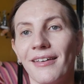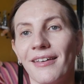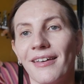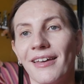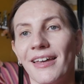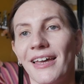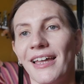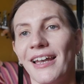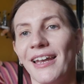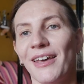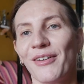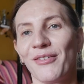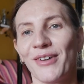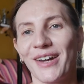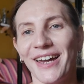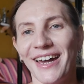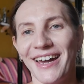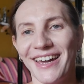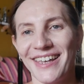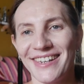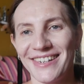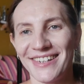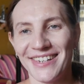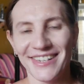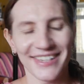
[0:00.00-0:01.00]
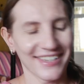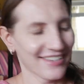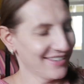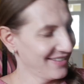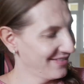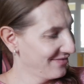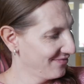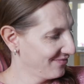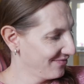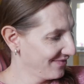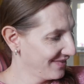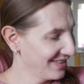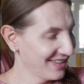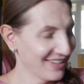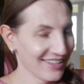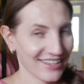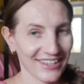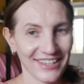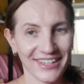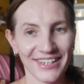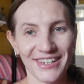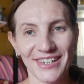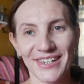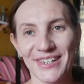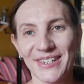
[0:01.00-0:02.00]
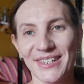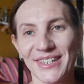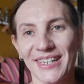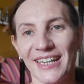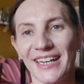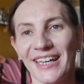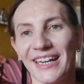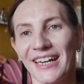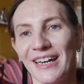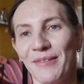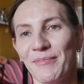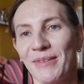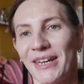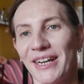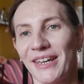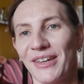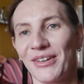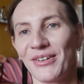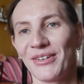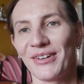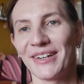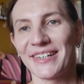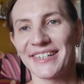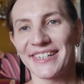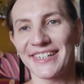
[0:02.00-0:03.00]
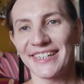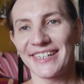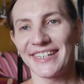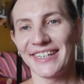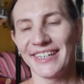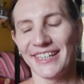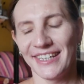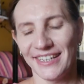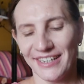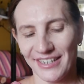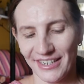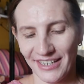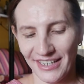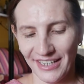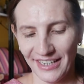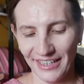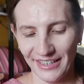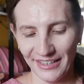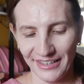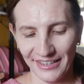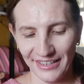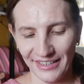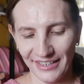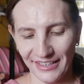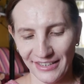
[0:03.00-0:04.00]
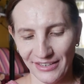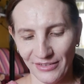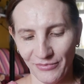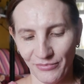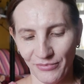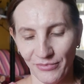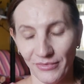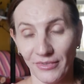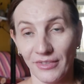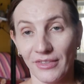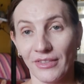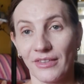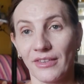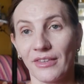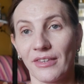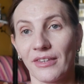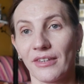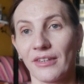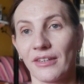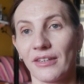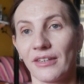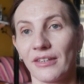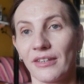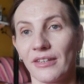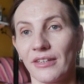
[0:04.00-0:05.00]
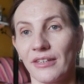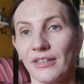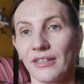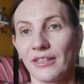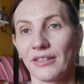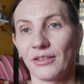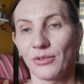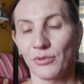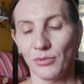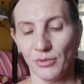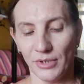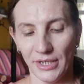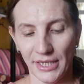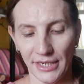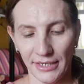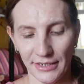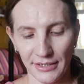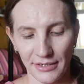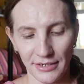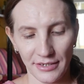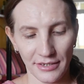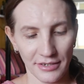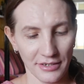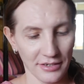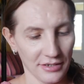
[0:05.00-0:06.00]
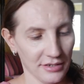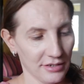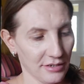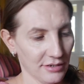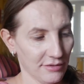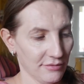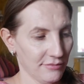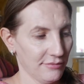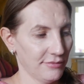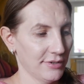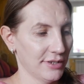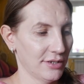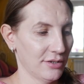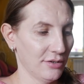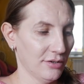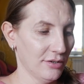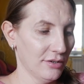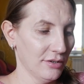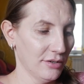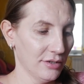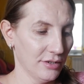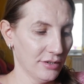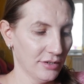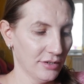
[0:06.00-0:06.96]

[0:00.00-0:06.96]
Hello guys, Stela Camera Girl is here, and in today's video